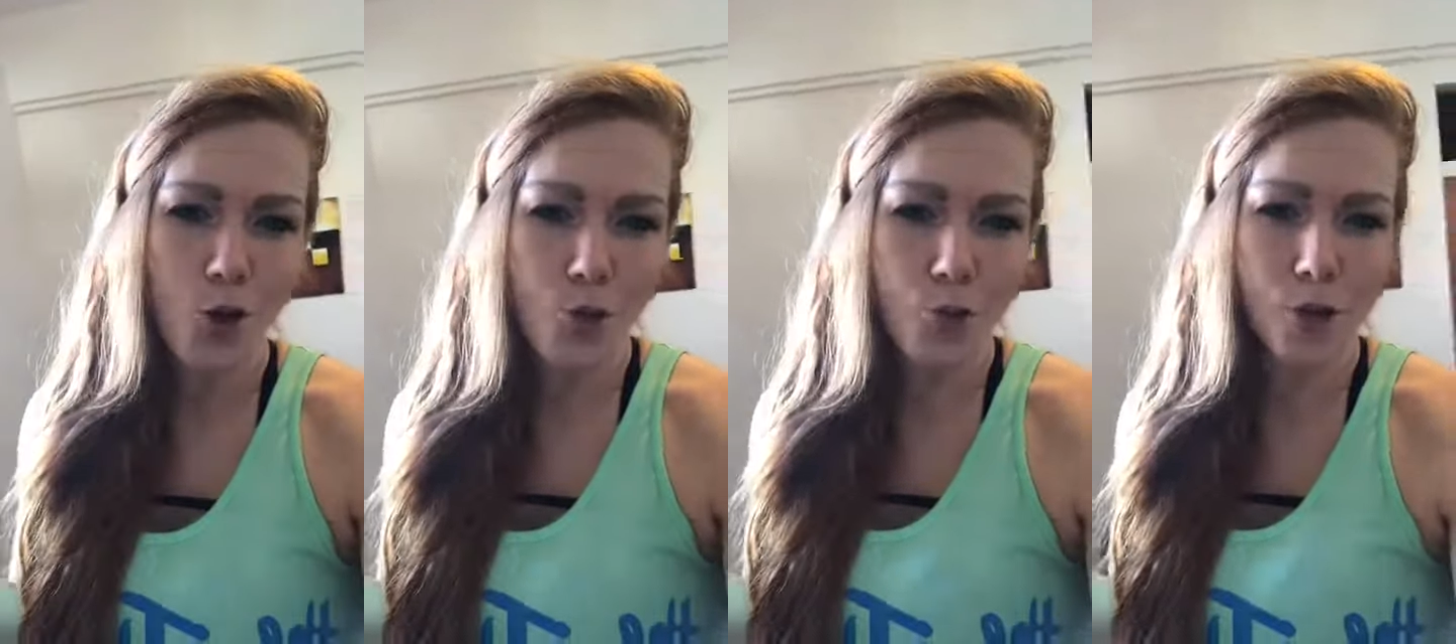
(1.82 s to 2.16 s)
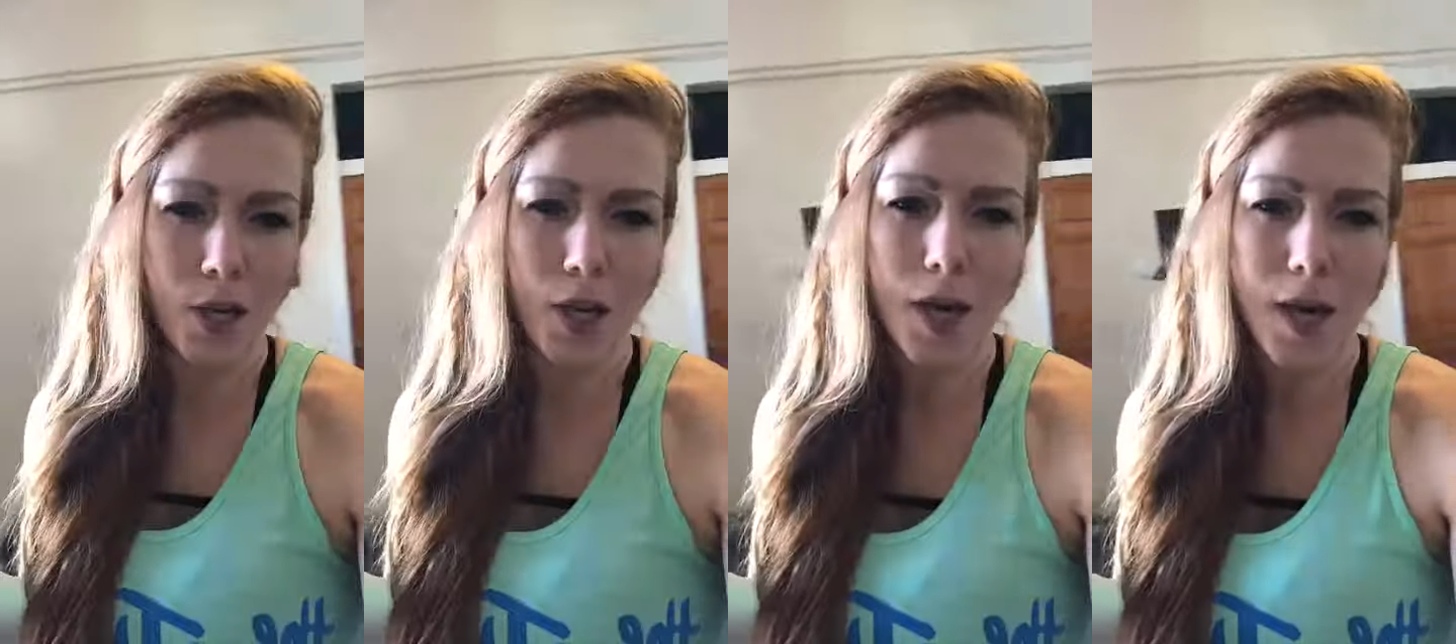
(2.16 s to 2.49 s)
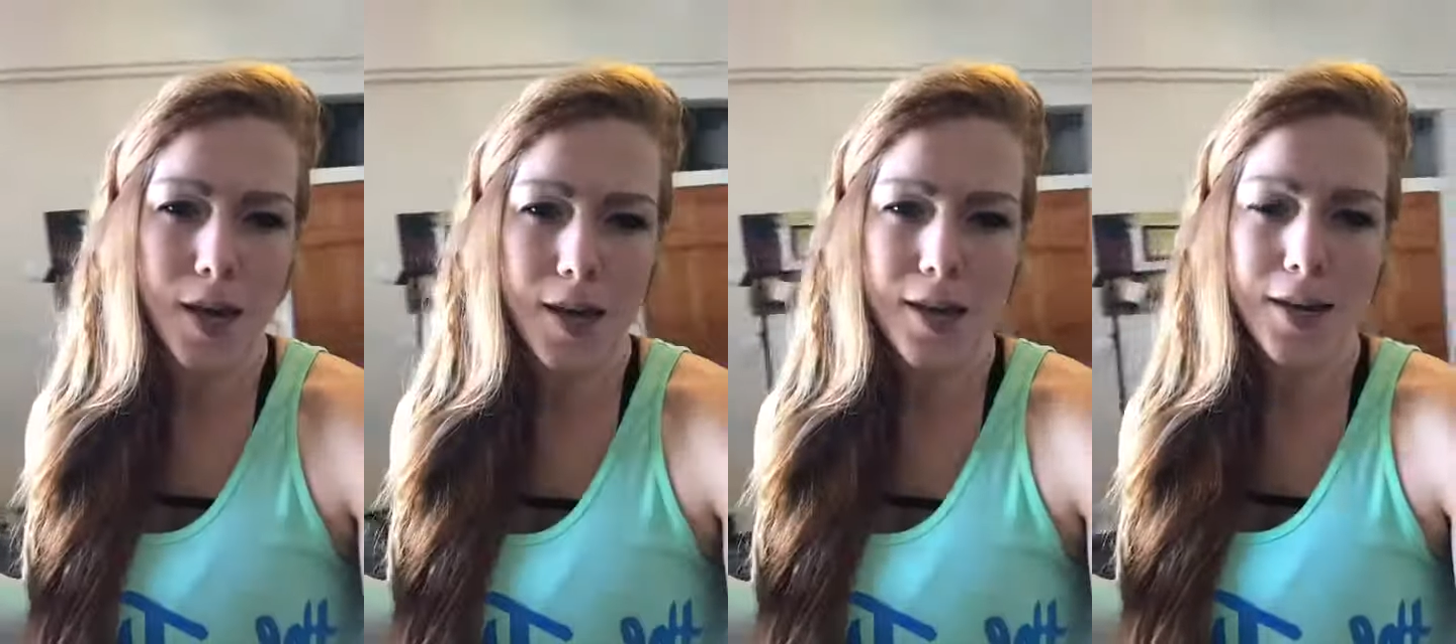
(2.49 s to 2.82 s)

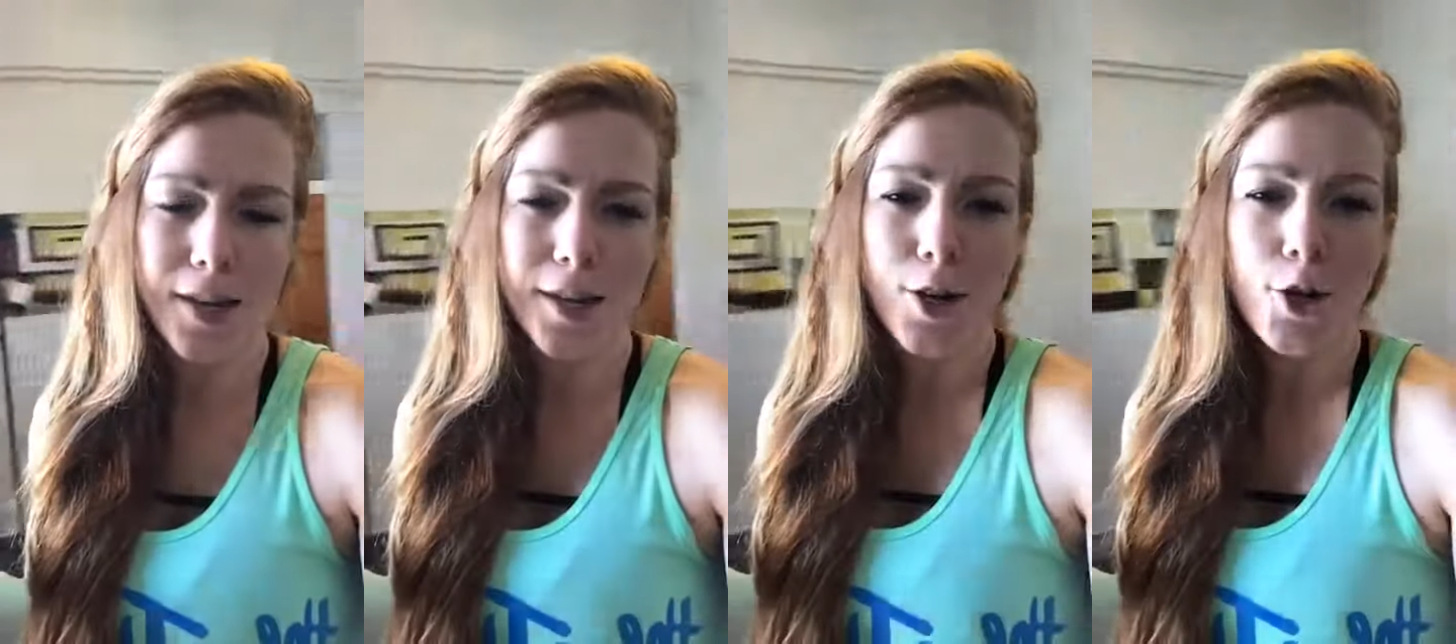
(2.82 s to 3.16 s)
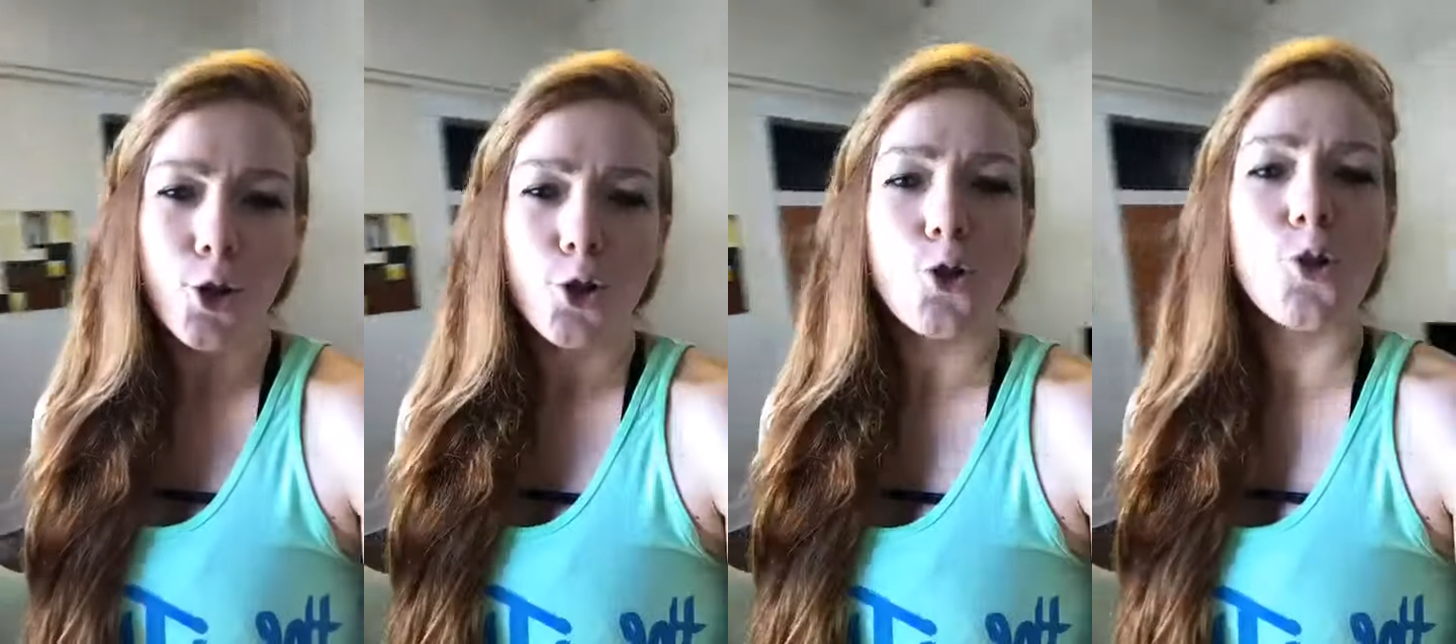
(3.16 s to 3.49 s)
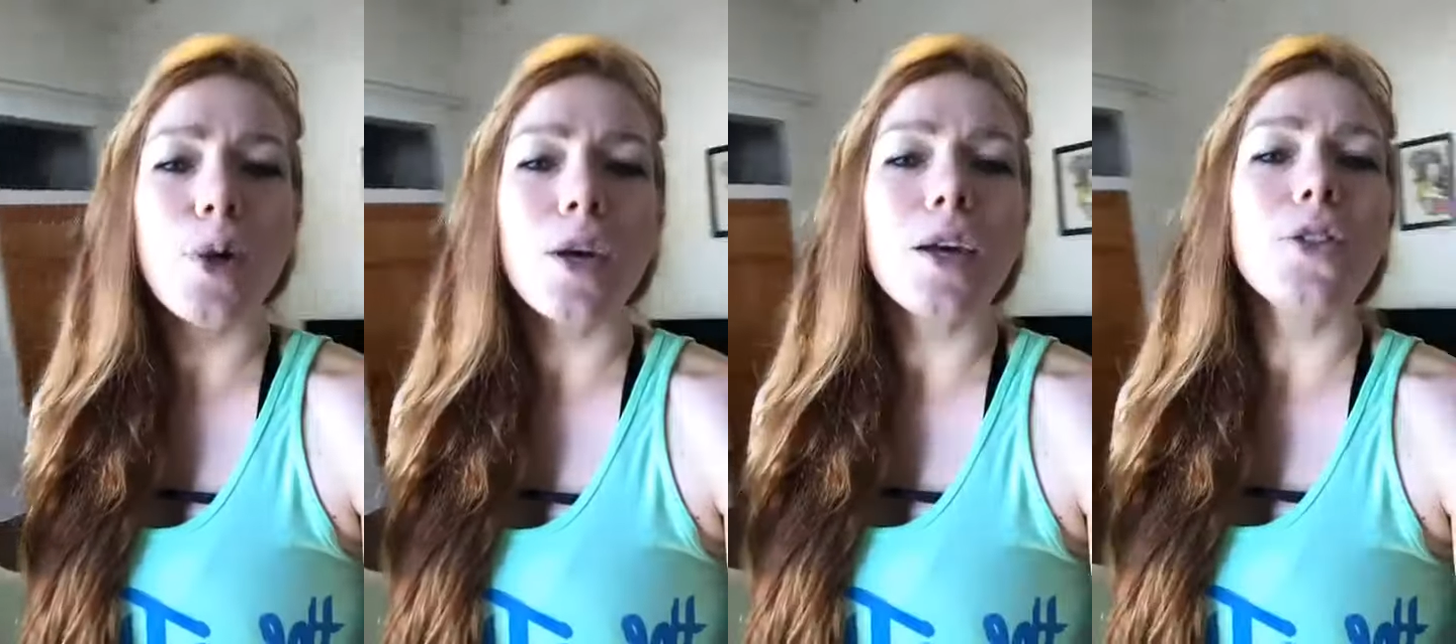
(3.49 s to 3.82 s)
Okay,
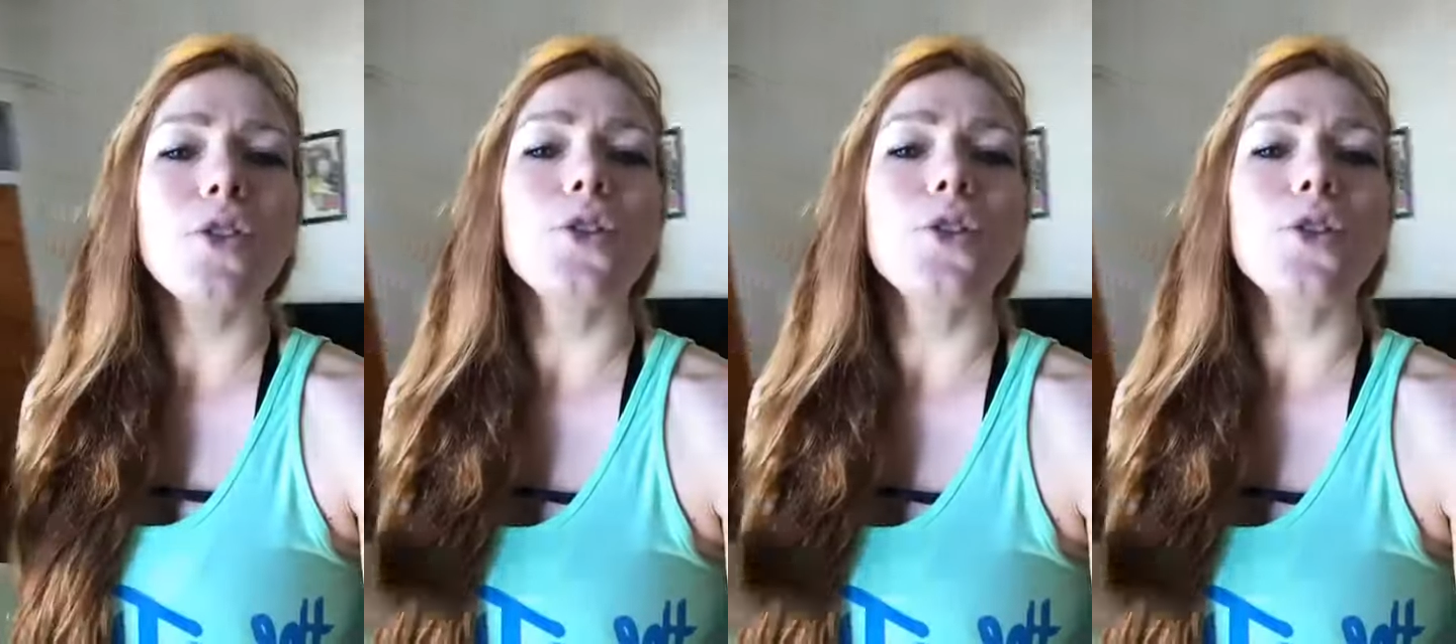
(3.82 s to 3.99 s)
quick